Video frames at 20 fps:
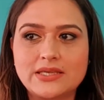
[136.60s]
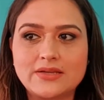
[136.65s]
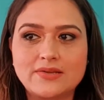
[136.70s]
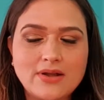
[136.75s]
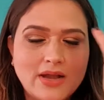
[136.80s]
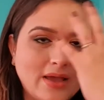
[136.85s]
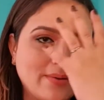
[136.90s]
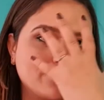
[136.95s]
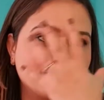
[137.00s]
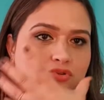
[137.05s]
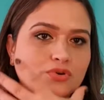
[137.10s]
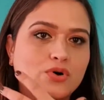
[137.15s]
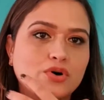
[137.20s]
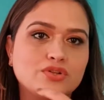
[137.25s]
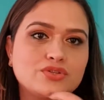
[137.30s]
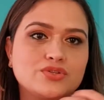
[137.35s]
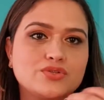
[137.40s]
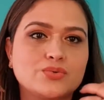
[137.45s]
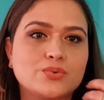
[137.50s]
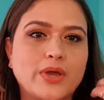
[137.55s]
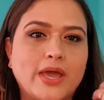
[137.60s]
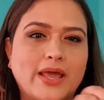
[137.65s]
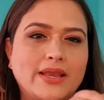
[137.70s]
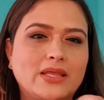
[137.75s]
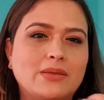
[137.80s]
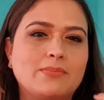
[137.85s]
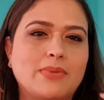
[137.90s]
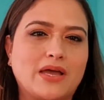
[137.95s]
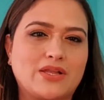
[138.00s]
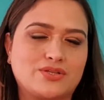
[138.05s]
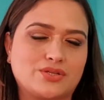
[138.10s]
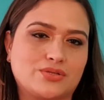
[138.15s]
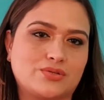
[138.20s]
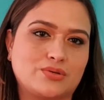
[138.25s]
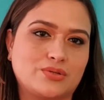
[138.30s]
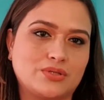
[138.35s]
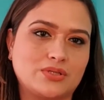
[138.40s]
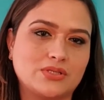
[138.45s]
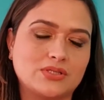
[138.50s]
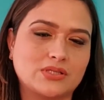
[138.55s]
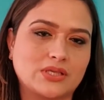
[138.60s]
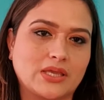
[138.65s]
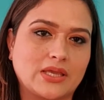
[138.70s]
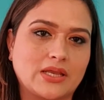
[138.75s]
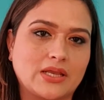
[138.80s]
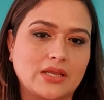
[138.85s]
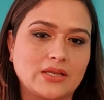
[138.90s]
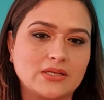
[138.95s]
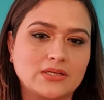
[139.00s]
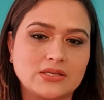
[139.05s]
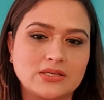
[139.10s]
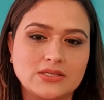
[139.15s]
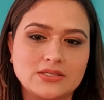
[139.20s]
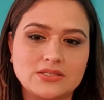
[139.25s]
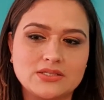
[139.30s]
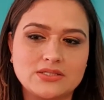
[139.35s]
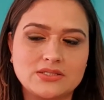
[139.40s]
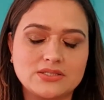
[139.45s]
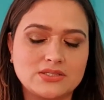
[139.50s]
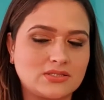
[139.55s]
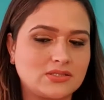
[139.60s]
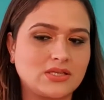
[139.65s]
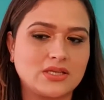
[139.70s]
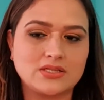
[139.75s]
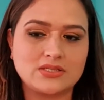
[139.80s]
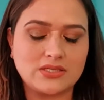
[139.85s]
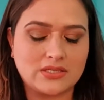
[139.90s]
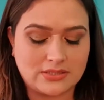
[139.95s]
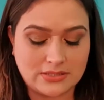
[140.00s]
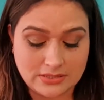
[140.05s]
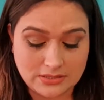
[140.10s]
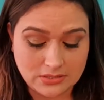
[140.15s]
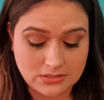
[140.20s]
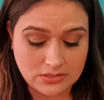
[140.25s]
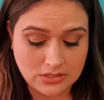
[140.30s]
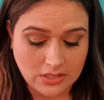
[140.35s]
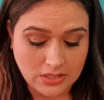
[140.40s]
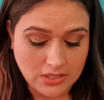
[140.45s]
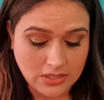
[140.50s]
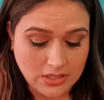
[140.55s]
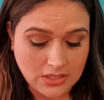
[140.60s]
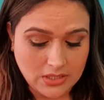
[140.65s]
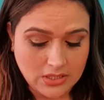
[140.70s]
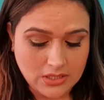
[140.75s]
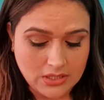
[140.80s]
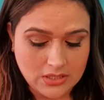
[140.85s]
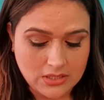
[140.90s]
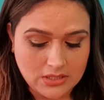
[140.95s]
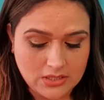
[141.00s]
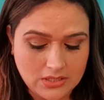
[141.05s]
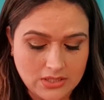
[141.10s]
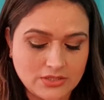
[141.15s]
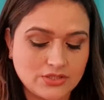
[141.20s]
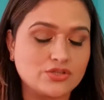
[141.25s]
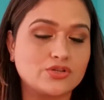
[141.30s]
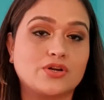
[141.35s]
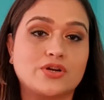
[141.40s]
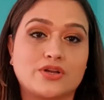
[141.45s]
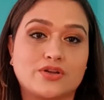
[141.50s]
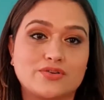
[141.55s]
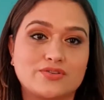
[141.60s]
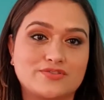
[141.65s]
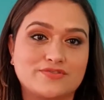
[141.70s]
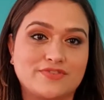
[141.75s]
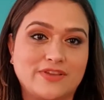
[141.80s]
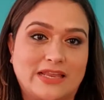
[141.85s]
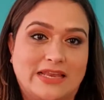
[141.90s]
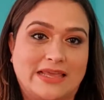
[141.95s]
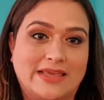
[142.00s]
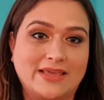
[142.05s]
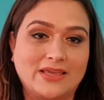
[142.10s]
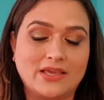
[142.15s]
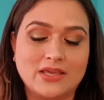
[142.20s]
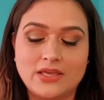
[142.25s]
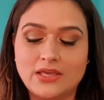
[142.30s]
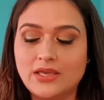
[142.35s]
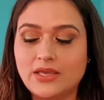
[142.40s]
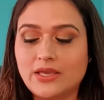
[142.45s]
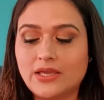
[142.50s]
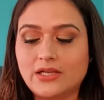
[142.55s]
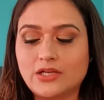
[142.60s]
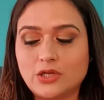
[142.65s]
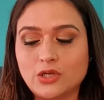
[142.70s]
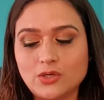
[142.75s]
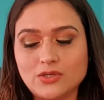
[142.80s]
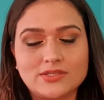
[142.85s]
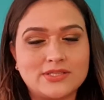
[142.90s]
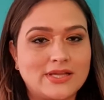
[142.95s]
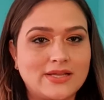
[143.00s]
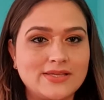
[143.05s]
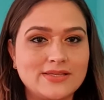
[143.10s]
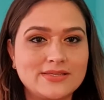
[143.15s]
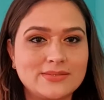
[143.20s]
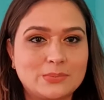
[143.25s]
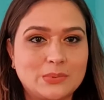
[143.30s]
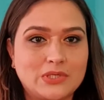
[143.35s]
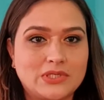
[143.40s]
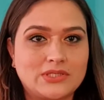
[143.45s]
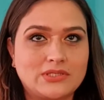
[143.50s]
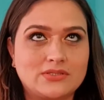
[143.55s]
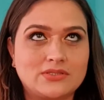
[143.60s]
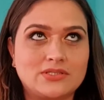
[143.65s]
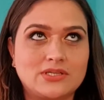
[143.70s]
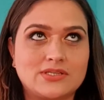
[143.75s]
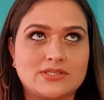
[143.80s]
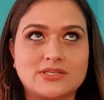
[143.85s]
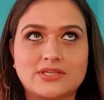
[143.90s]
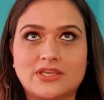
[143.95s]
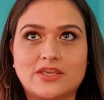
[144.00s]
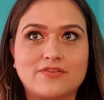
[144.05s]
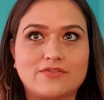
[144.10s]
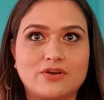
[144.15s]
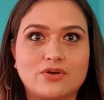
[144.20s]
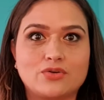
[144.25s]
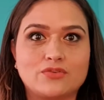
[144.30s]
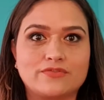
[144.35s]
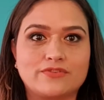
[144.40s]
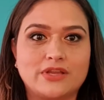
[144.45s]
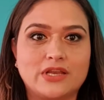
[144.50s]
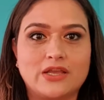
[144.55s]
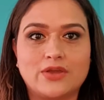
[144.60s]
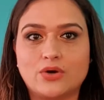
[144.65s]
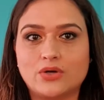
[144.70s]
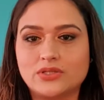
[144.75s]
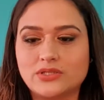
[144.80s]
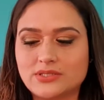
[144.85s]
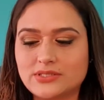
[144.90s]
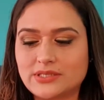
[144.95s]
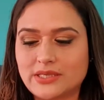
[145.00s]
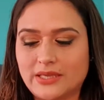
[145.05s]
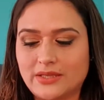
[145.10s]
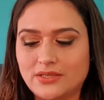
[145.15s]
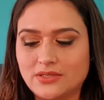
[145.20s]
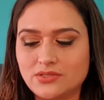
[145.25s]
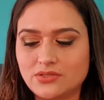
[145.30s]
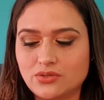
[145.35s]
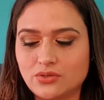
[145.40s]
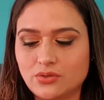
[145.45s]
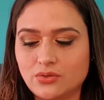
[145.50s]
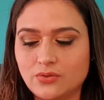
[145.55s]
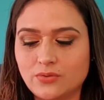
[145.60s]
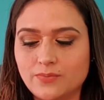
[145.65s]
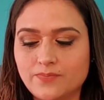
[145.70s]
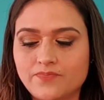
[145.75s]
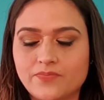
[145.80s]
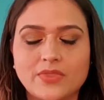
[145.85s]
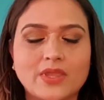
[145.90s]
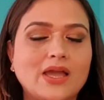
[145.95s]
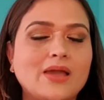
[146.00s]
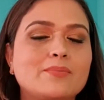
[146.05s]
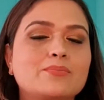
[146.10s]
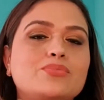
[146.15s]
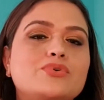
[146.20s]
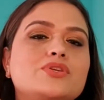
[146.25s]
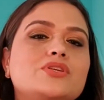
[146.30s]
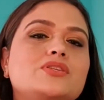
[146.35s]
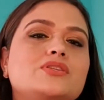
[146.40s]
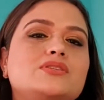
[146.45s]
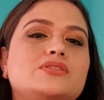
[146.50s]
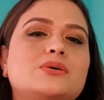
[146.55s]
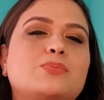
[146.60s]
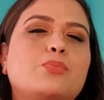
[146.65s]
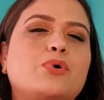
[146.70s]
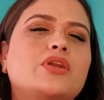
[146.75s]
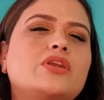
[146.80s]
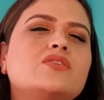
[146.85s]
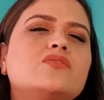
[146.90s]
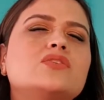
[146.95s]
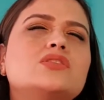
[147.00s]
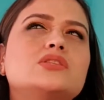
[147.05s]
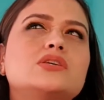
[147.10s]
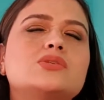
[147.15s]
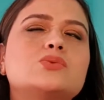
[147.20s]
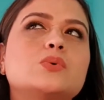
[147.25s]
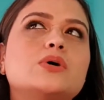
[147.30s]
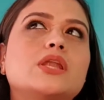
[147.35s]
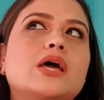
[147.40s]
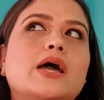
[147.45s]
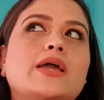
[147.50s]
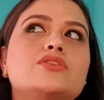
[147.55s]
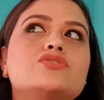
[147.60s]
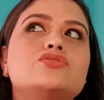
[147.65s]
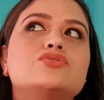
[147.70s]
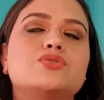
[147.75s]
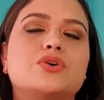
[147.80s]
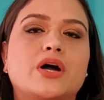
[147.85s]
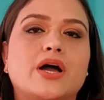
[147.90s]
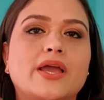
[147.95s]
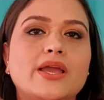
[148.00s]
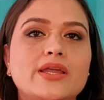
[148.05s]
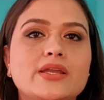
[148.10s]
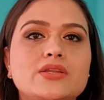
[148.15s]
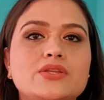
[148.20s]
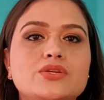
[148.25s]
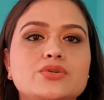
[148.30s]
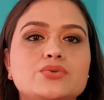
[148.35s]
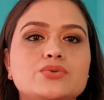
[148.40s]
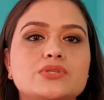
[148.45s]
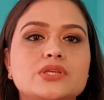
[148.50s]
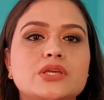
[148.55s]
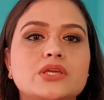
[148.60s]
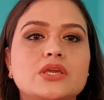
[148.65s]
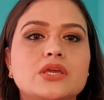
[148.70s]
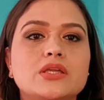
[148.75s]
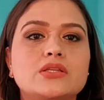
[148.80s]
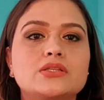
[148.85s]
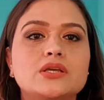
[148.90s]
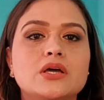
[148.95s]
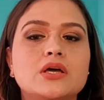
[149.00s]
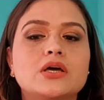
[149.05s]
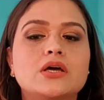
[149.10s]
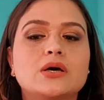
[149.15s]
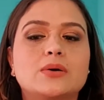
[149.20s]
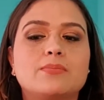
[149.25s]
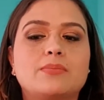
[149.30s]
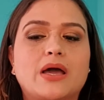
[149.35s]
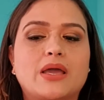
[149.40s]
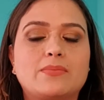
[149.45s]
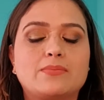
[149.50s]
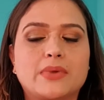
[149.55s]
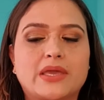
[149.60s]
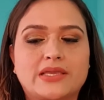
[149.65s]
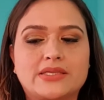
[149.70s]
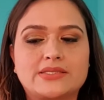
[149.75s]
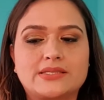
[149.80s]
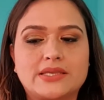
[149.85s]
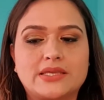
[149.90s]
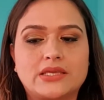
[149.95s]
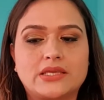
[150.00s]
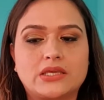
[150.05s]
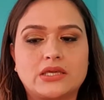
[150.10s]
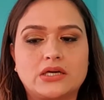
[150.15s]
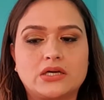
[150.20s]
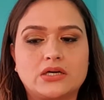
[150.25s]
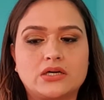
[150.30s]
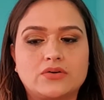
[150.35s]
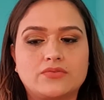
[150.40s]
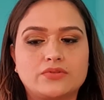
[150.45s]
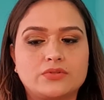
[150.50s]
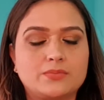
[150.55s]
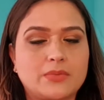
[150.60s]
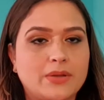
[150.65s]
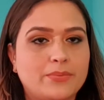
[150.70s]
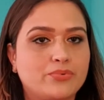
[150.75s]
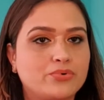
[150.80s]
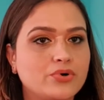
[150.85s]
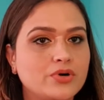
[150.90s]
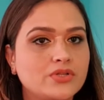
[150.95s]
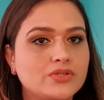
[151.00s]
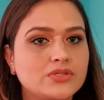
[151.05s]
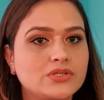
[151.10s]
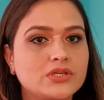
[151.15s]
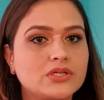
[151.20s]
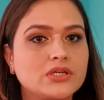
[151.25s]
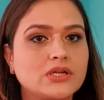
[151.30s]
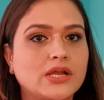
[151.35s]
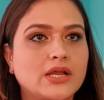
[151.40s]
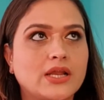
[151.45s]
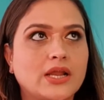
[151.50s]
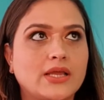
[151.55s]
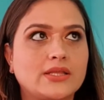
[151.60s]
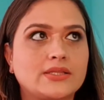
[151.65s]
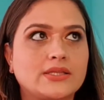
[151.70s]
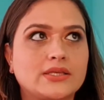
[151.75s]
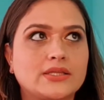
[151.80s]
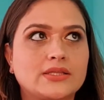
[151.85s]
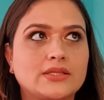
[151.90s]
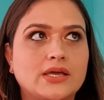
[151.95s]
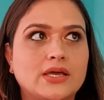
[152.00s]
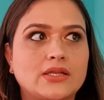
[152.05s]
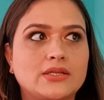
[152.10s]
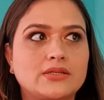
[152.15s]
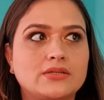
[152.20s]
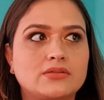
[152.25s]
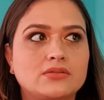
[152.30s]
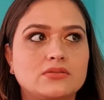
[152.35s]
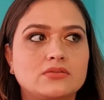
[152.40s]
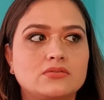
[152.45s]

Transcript: grabs onto any patches on the skin, and it doesn't it's not a good feeling. It looks nice but doesn't give a good feeling on the skin, so I'm pretty disappointed with this one. I tried using it by mixing with my bronzer, and I think that